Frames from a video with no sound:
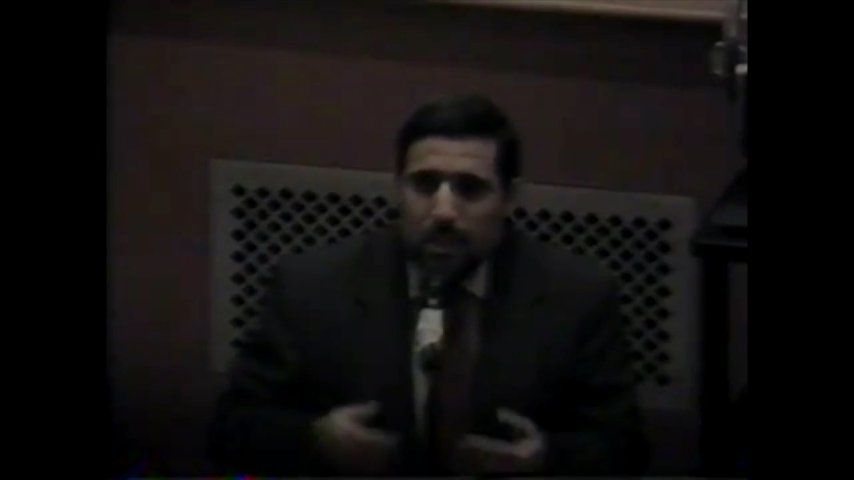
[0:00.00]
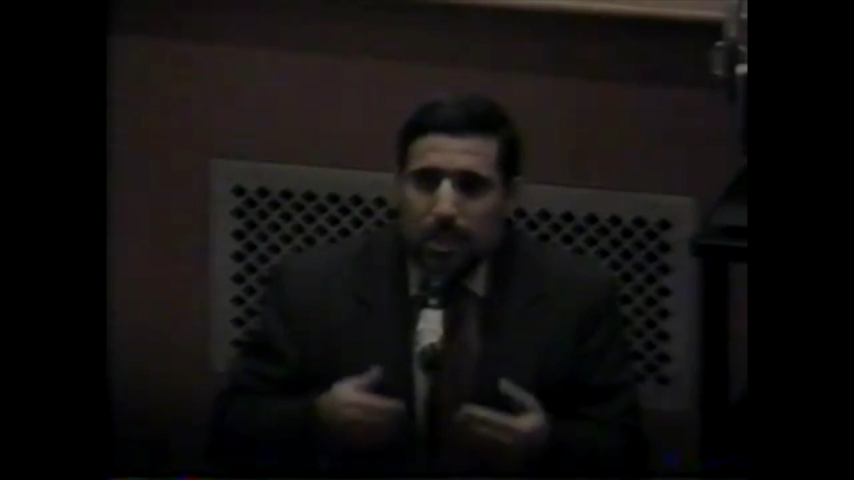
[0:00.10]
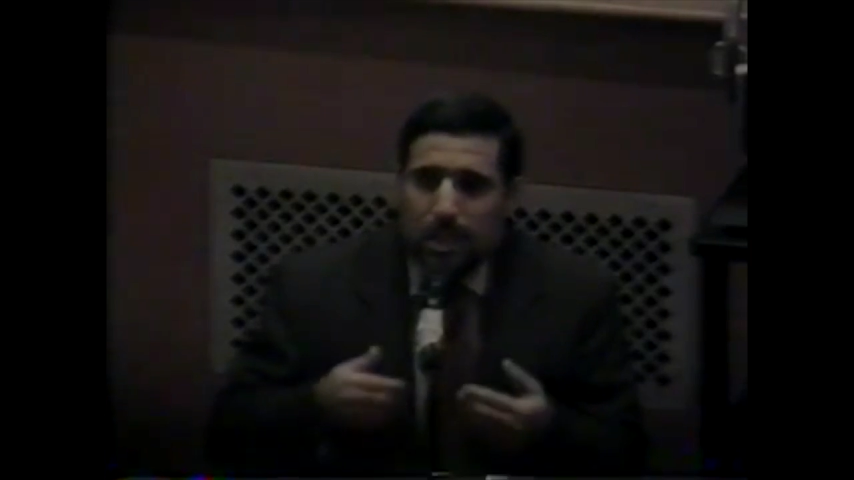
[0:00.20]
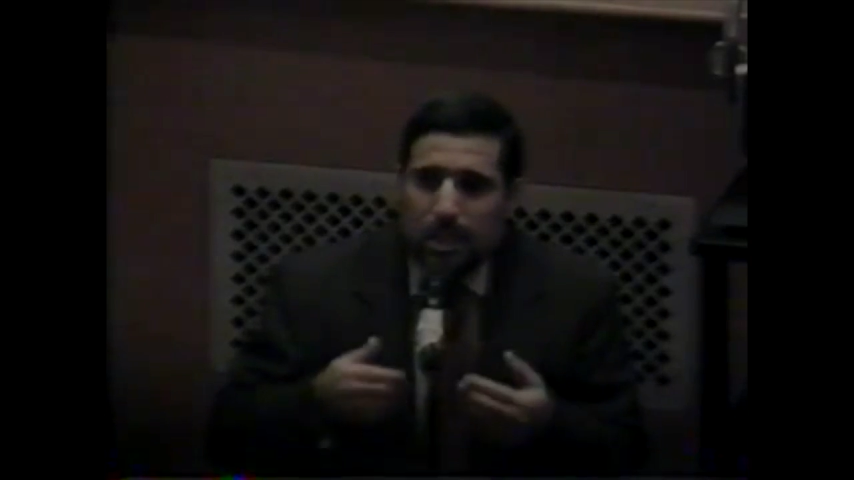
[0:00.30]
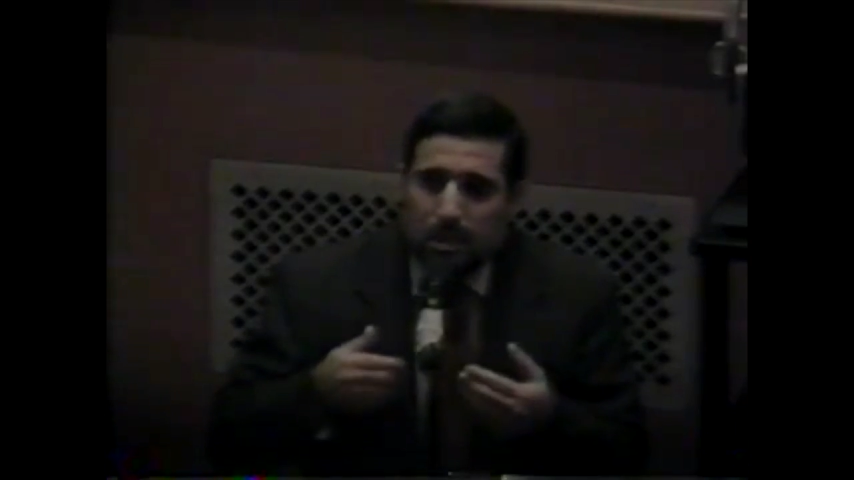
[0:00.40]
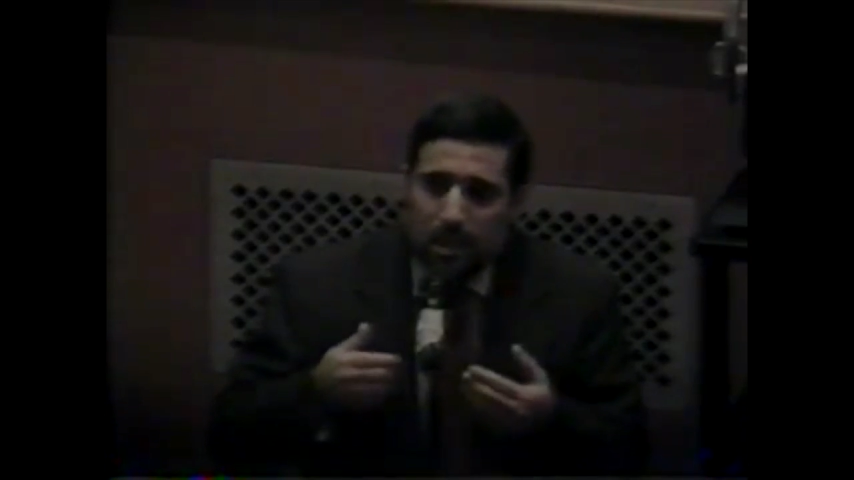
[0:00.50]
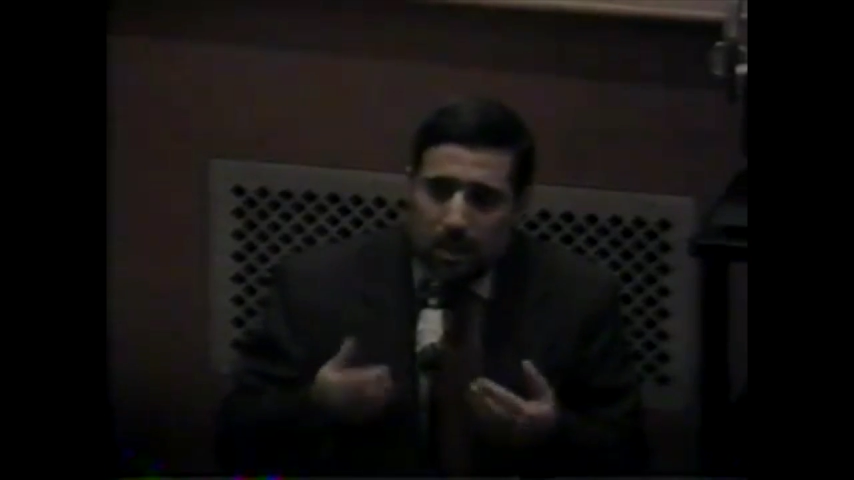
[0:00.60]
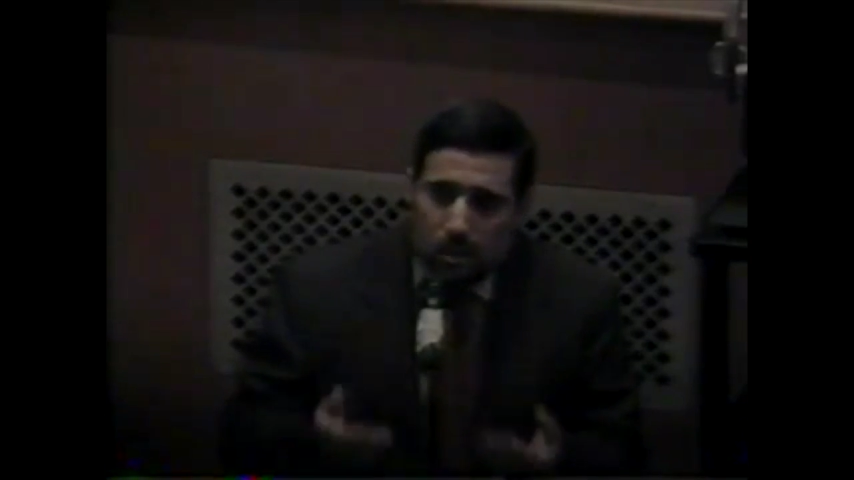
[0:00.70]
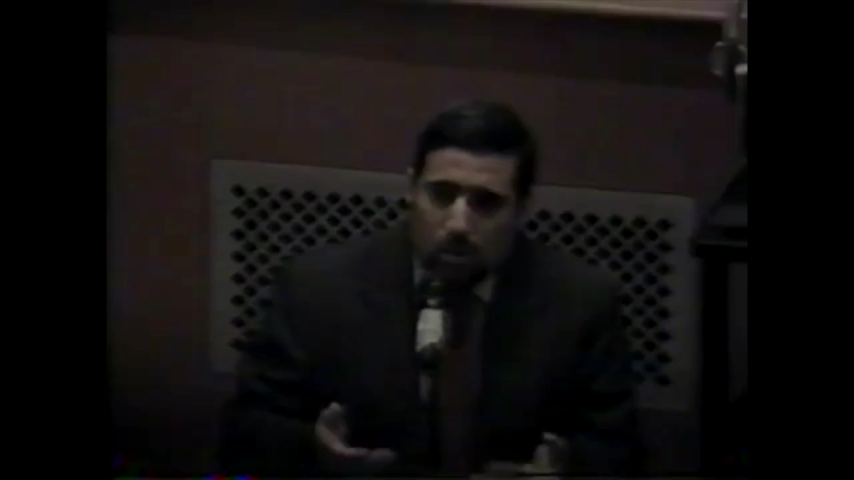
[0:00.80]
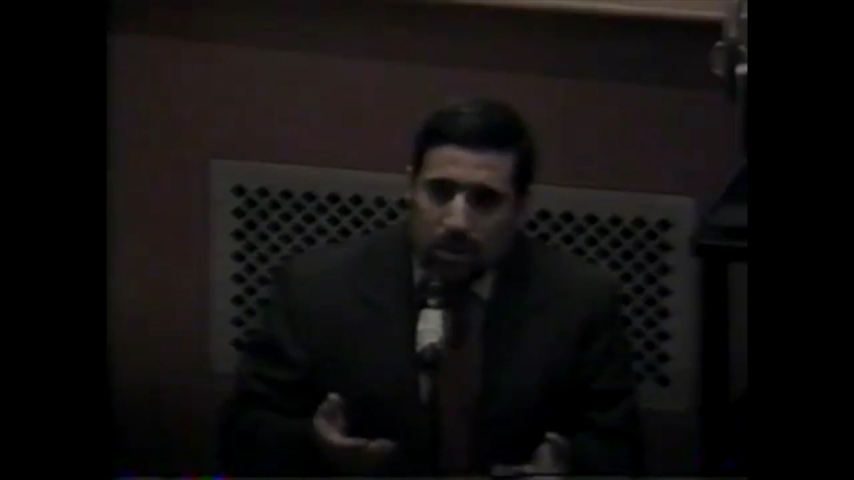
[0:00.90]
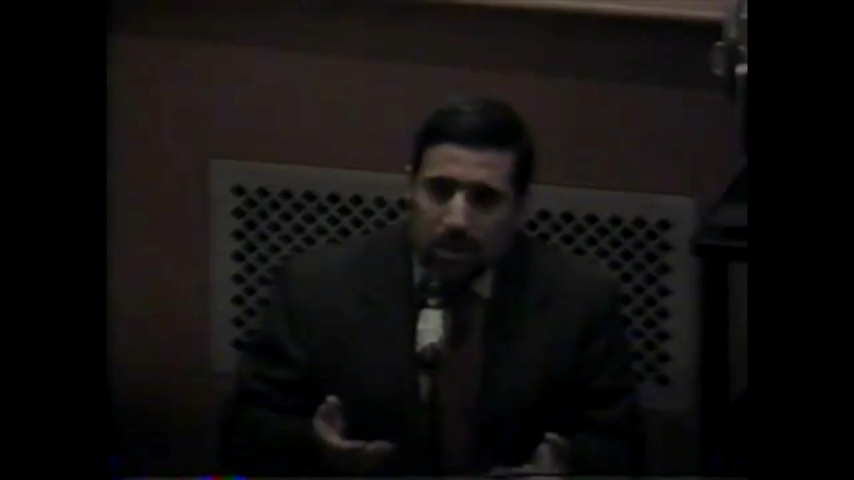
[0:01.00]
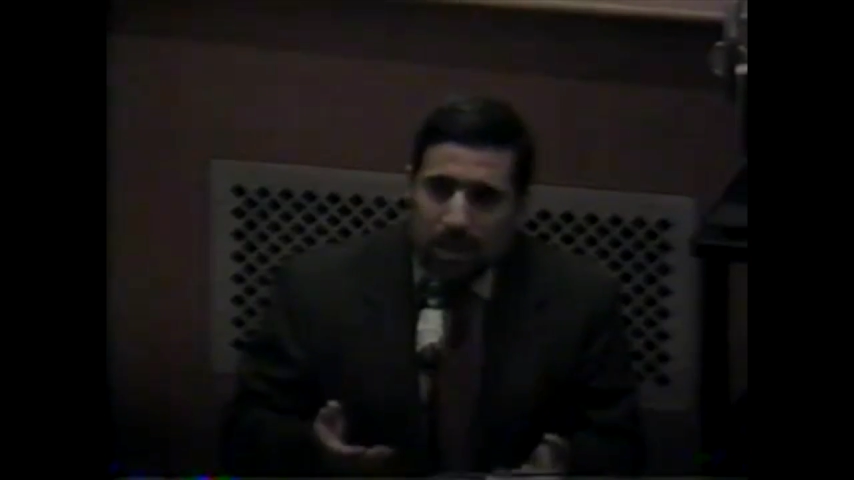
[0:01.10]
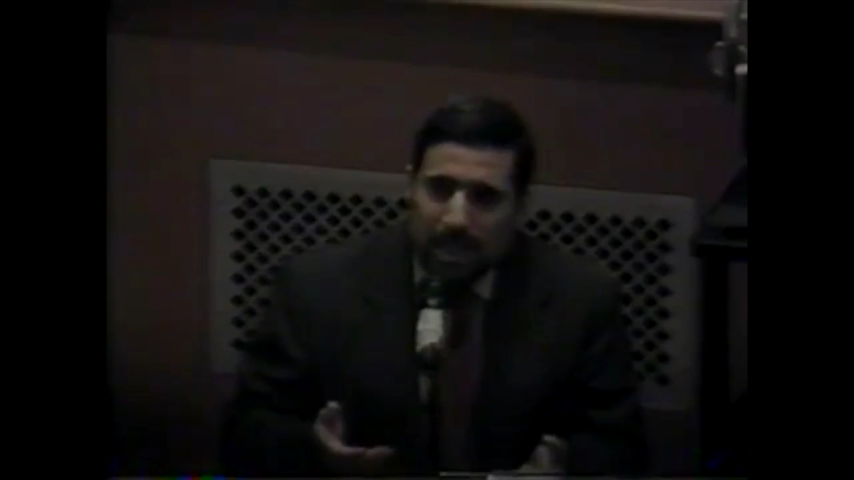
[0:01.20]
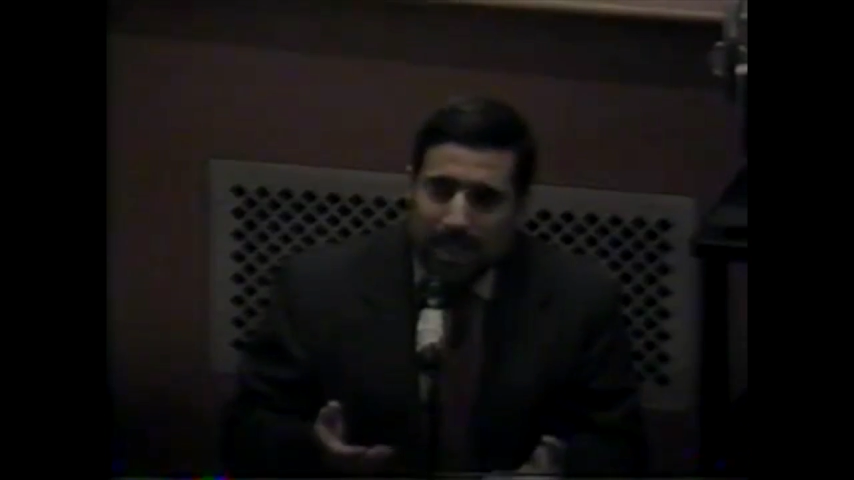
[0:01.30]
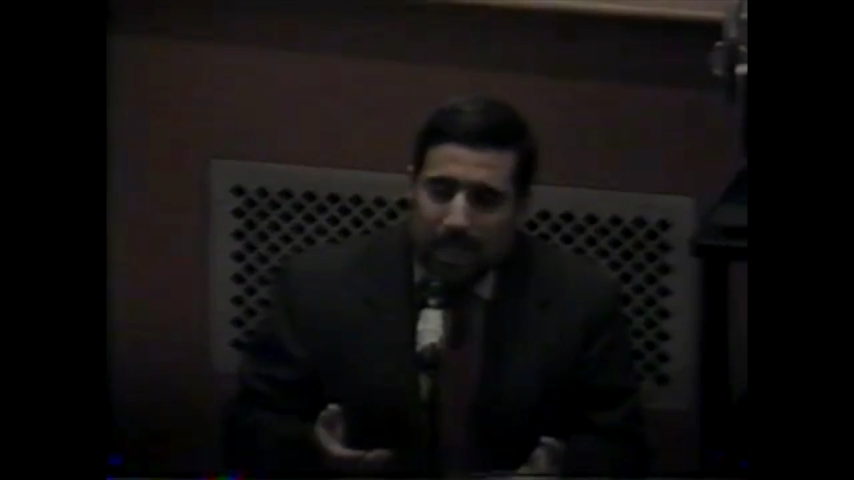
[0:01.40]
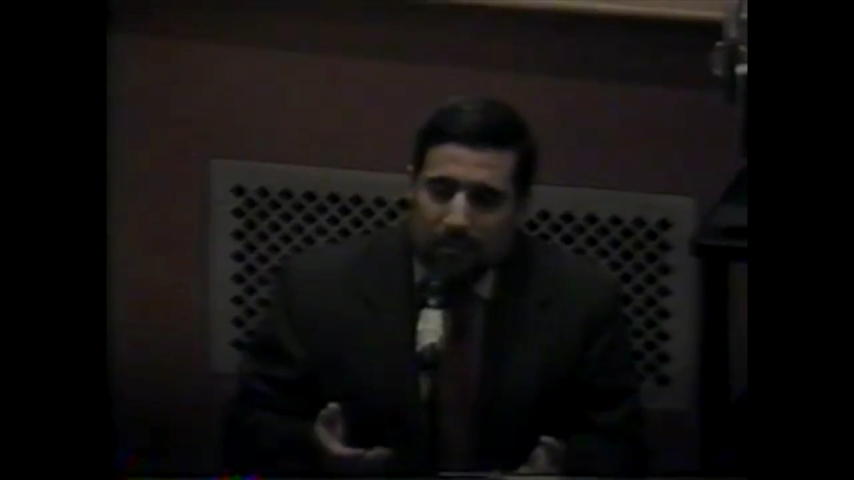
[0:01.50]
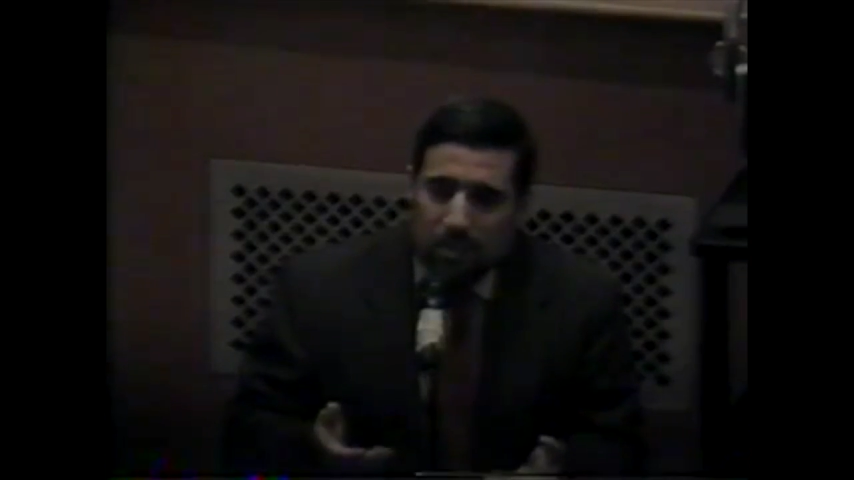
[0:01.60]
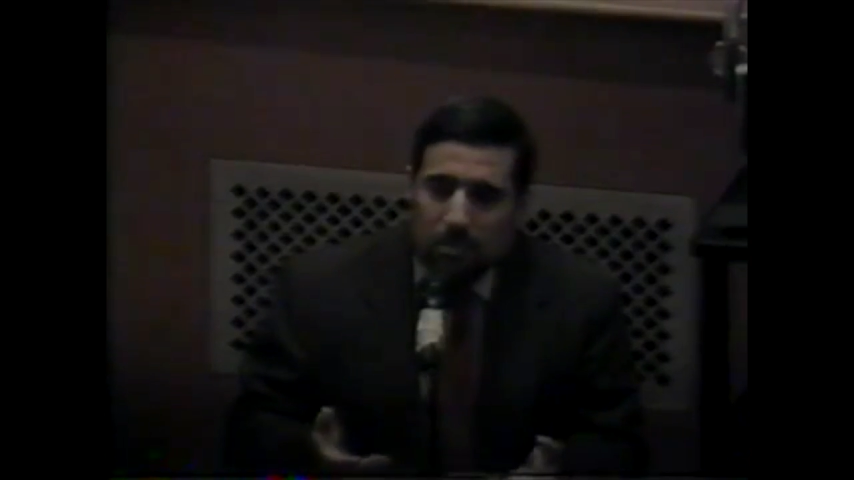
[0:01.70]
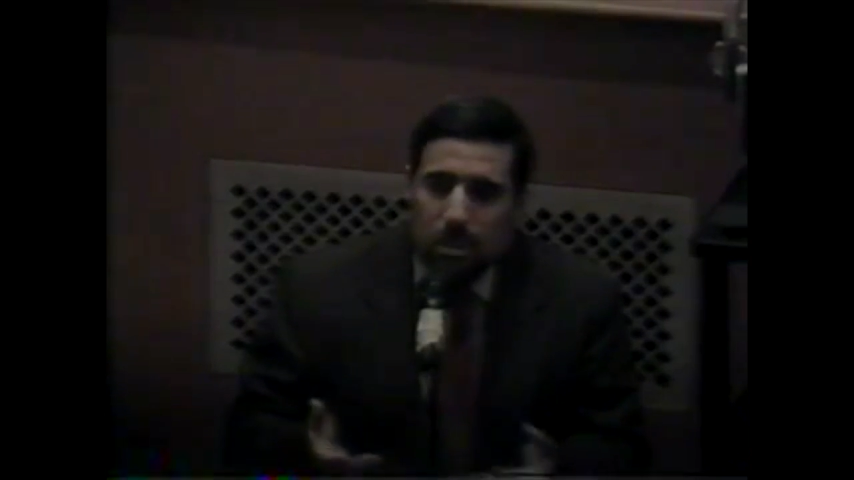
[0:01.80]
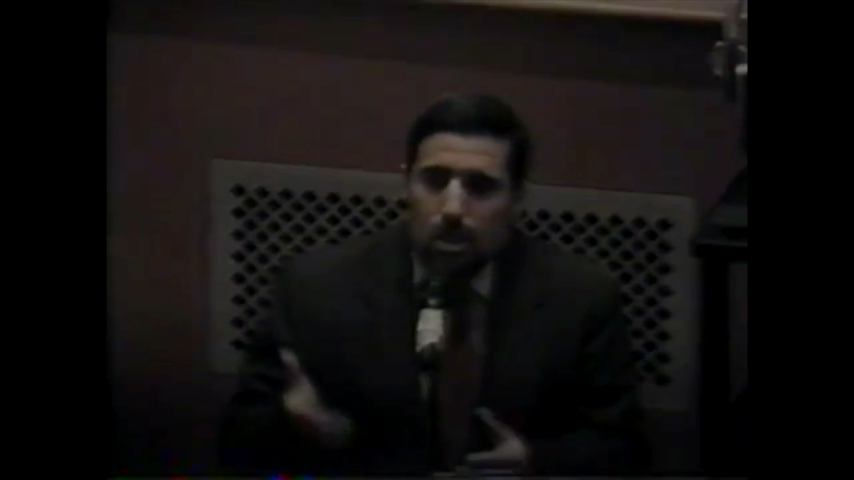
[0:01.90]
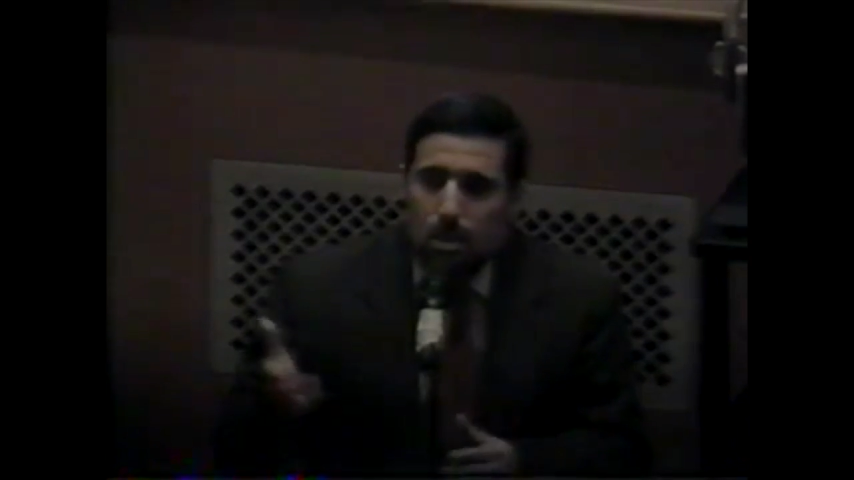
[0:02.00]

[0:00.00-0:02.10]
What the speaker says: He declared the glory that God gave him.